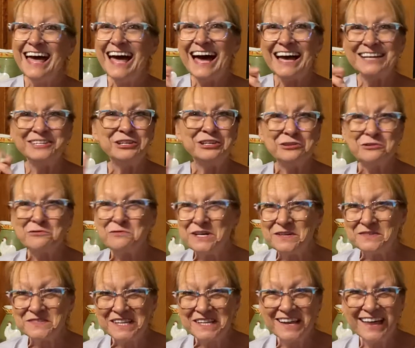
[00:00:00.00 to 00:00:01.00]
I took
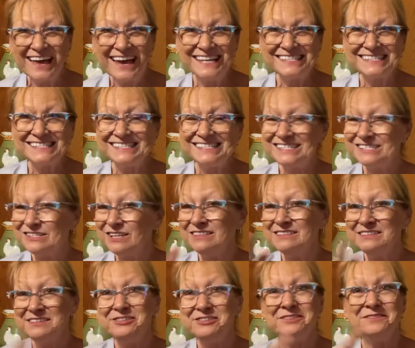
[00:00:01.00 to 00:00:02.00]
quilting classes
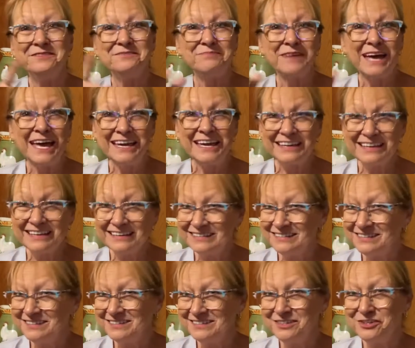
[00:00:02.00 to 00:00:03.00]
back
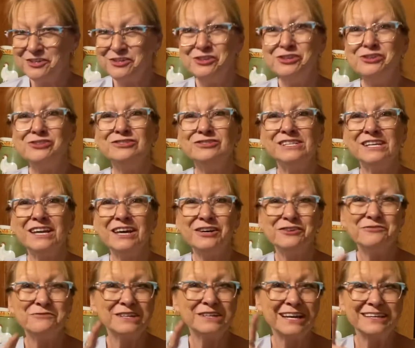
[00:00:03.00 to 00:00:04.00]
years ago
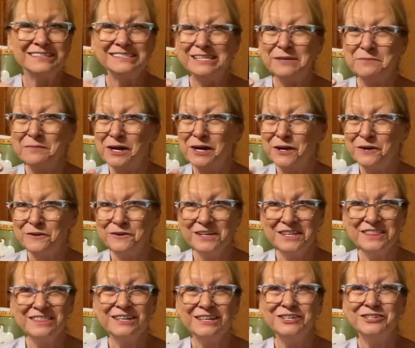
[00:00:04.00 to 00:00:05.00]
when I was in my early
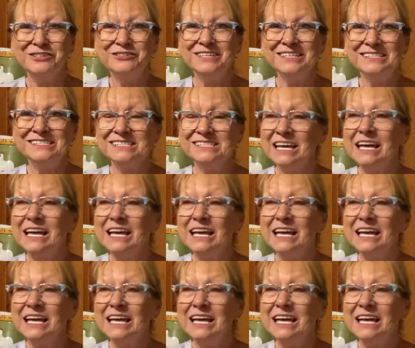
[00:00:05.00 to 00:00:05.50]
30s.